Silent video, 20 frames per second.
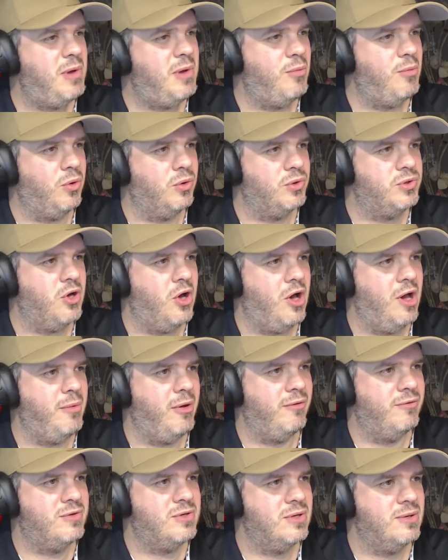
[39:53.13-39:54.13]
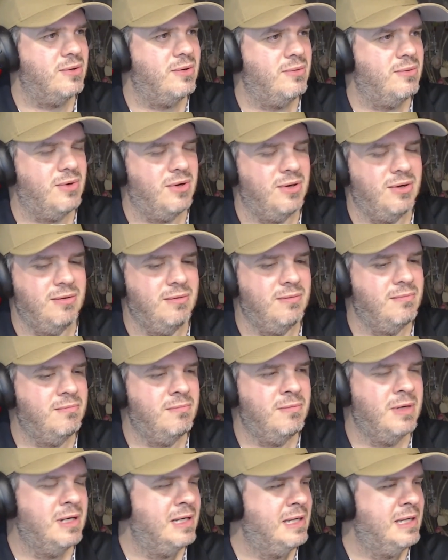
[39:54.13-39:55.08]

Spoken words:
a bit more time of too. And